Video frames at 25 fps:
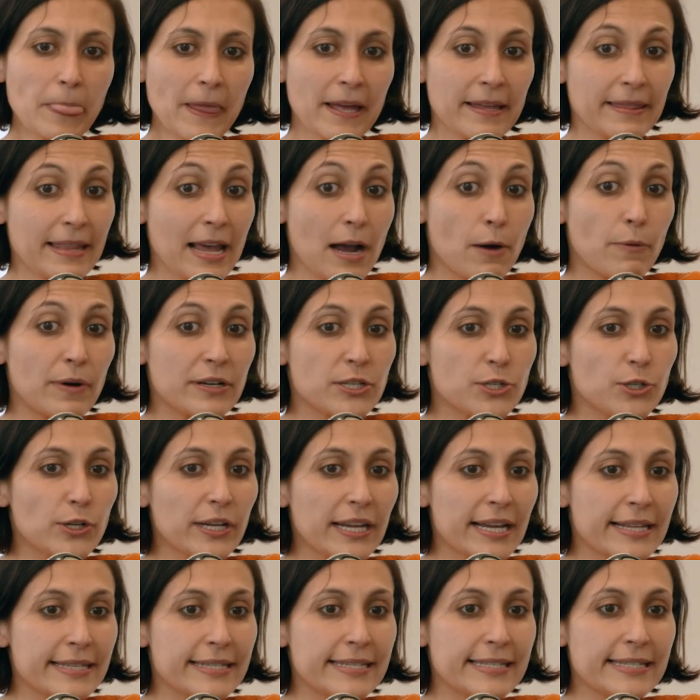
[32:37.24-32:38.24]
now what you
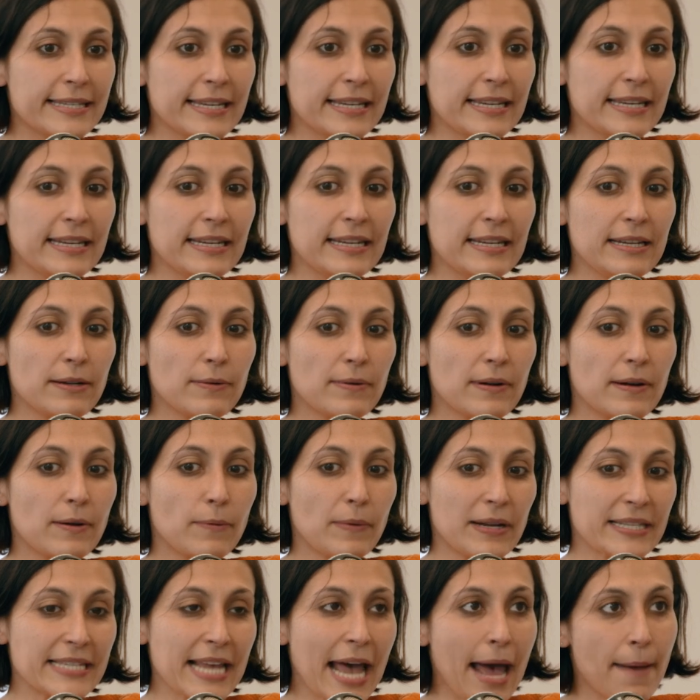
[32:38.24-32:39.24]
can see,
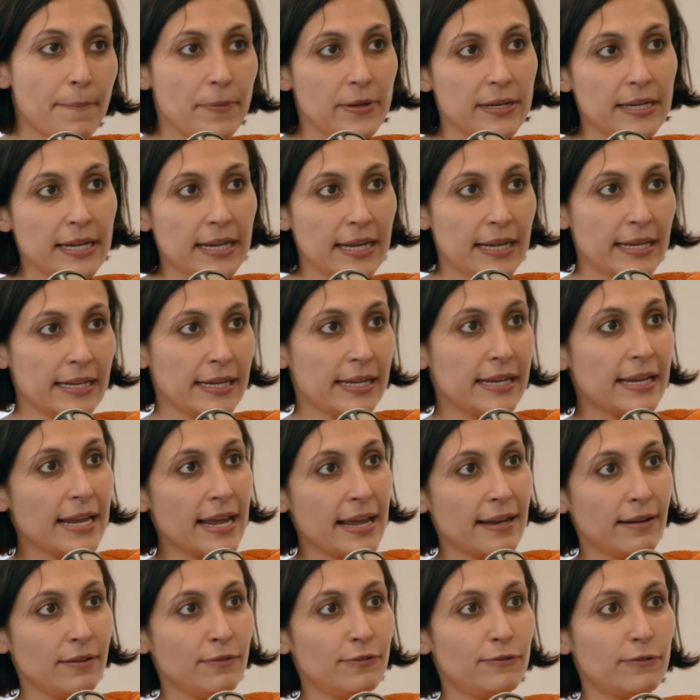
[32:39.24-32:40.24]
what's happening in
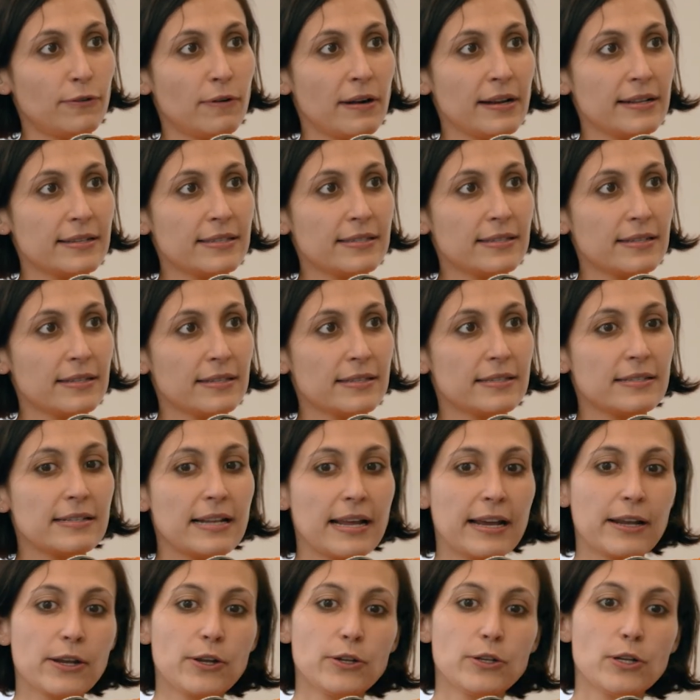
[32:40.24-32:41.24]
Ghent, for instance,
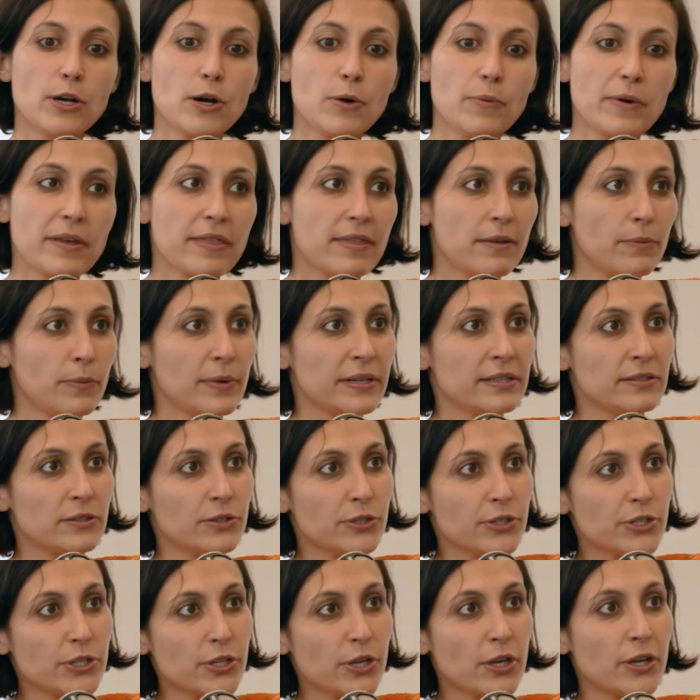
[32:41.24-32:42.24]
with the
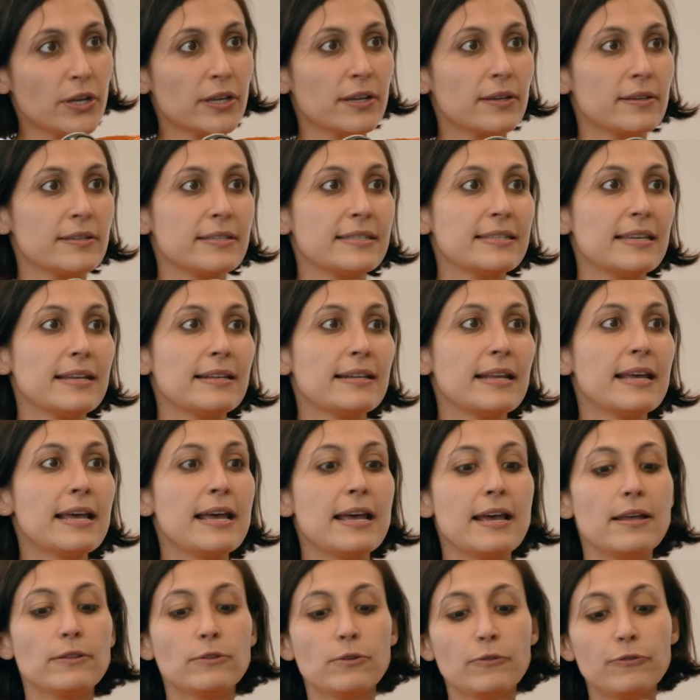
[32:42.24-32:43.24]
Winter Circus and
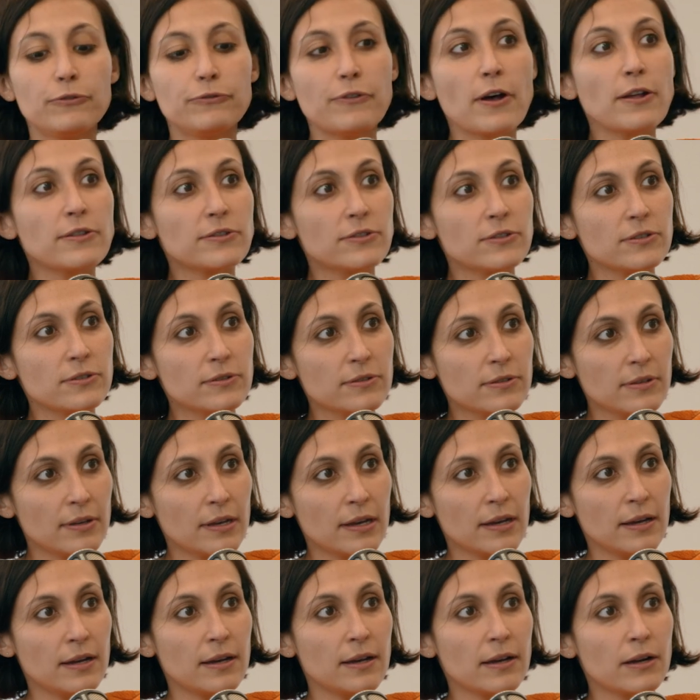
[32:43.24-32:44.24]
the funds
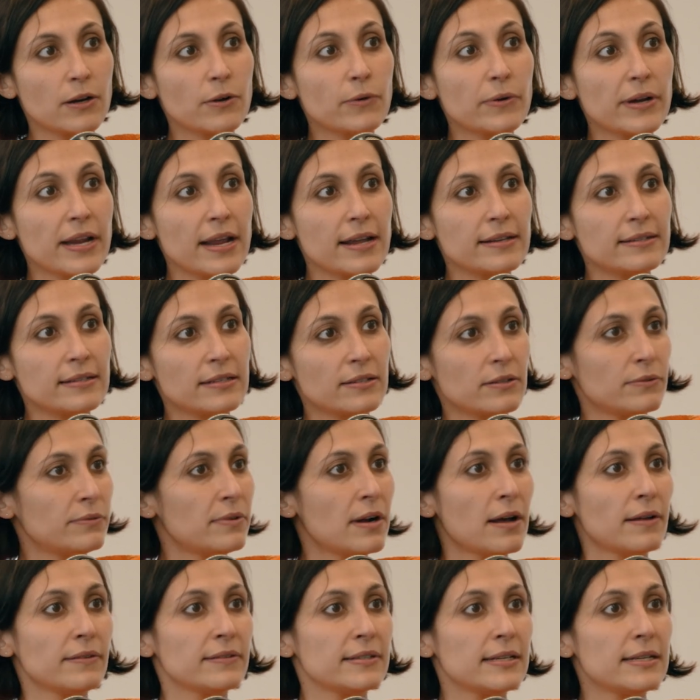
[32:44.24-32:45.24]
created
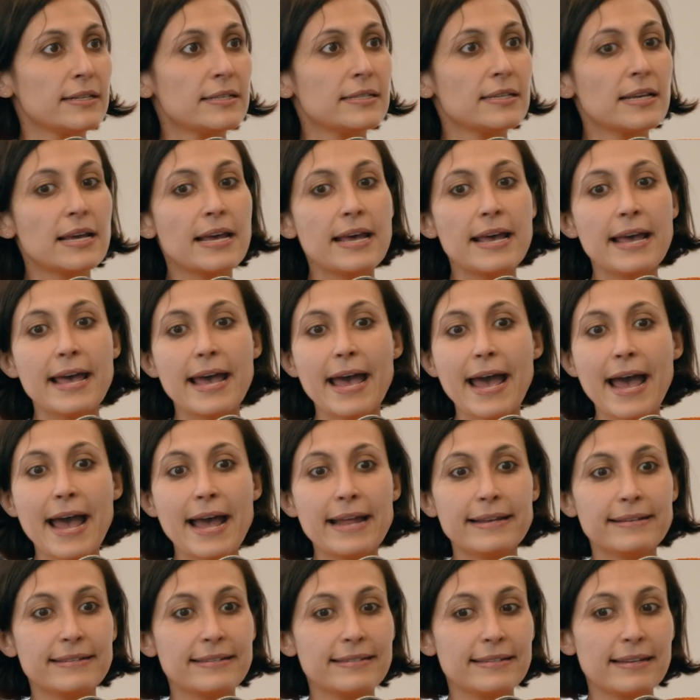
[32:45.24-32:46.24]
around it.
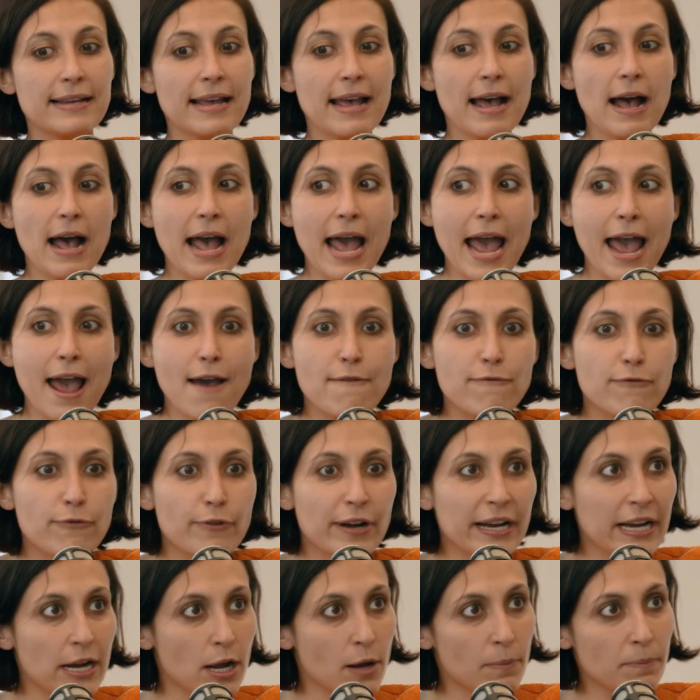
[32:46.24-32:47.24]
And
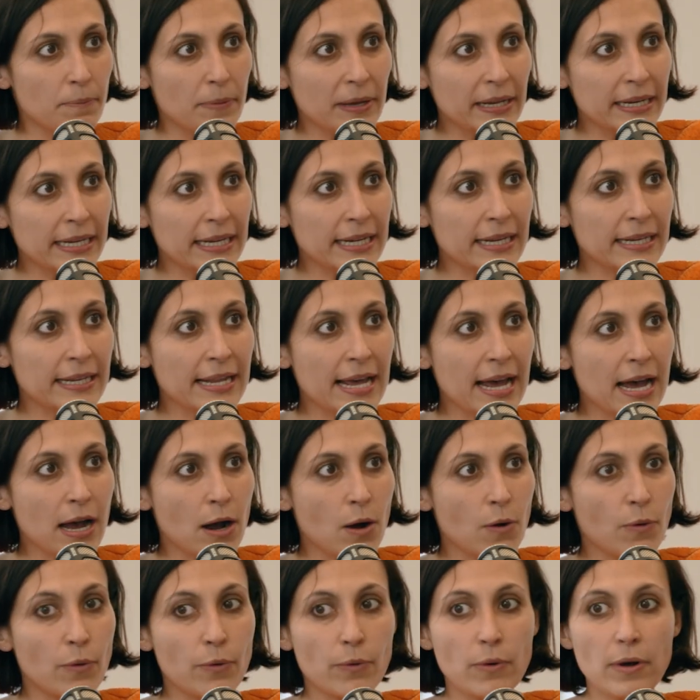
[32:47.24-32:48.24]
every company
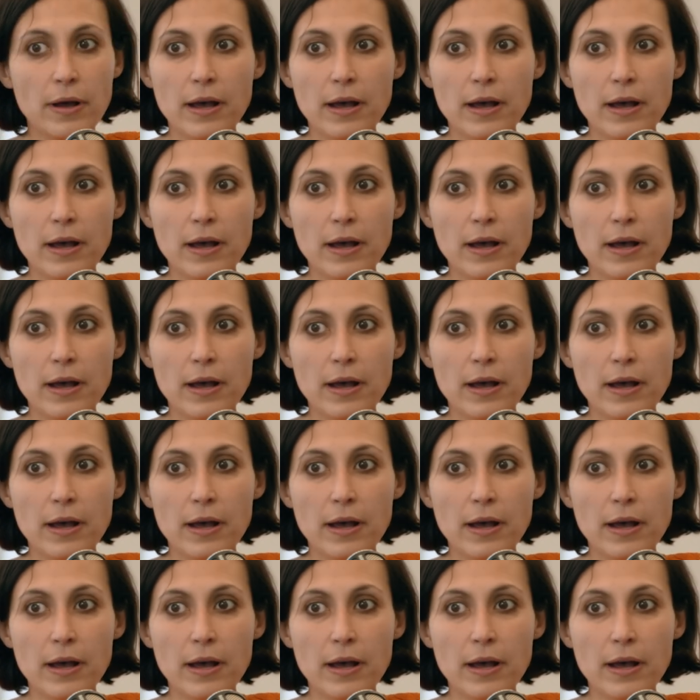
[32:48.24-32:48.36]
now,